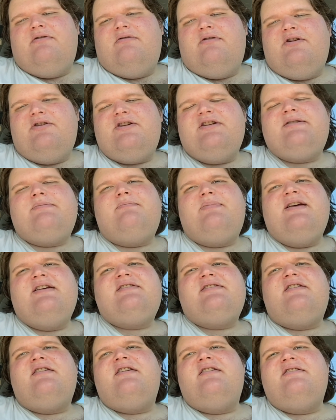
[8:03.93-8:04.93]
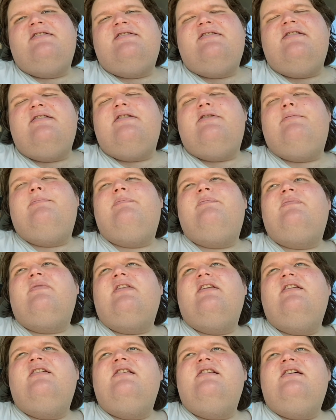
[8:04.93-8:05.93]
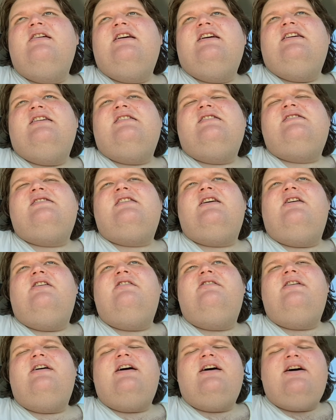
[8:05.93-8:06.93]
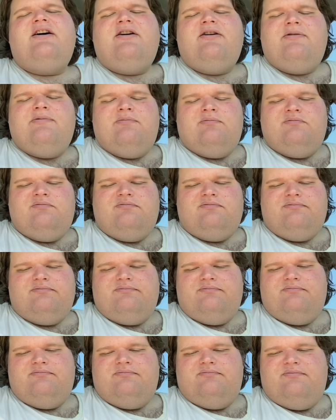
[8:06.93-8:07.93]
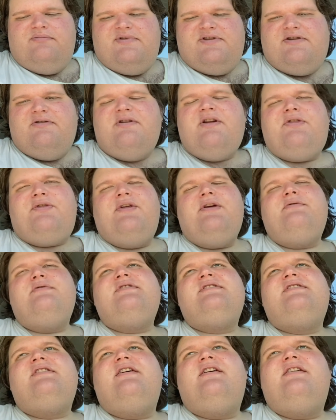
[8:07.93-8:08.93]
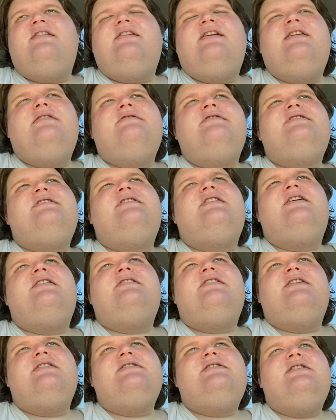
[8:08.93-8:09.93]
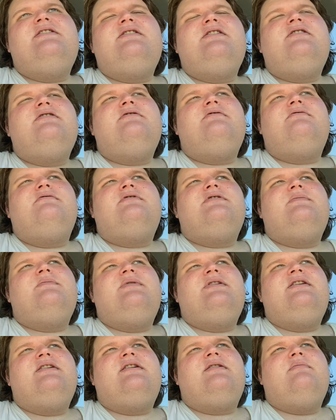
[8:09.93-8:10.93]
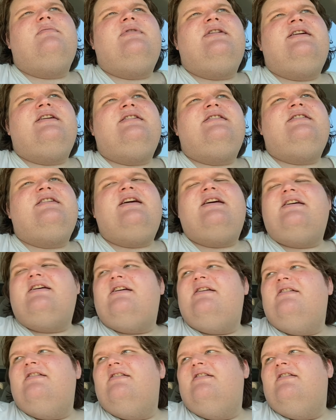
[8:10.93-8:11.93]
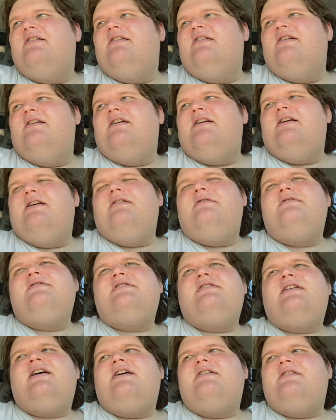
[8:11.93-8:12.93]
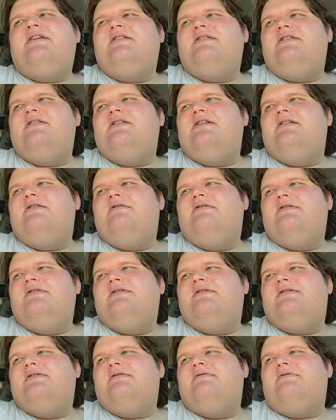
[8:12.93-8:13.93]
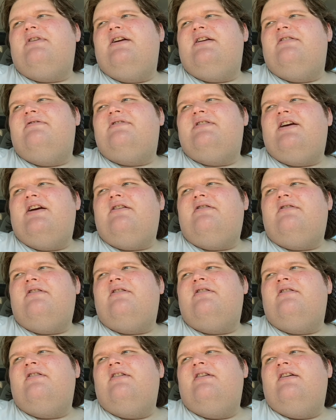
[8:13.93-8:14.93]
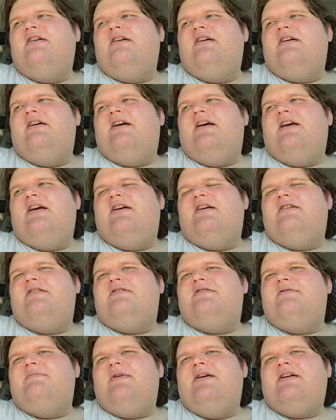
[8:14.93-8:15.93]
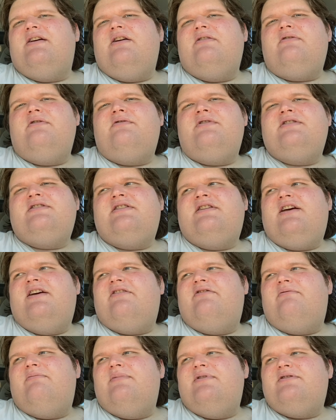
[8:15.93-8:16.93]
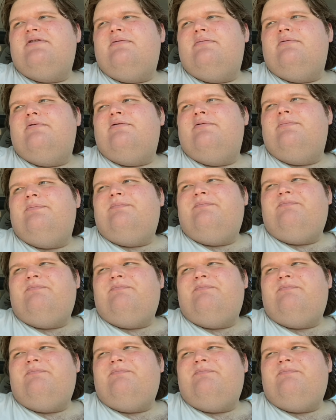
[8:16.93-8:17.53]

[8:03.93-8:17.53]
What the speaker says: They're just piss-ons to them. So nothing was done. He was allowed to continue to be a complete dick. He was allowed to continue his reign of terror and to make everyone's life miserable.